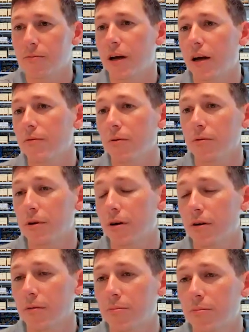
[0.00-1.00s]
we have
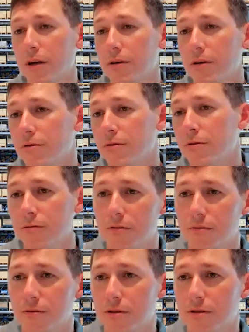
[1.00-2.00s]
a plethora of
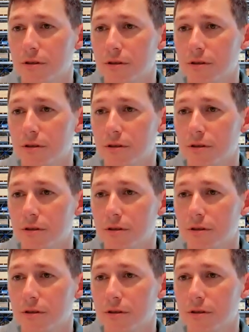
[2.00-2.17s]
resources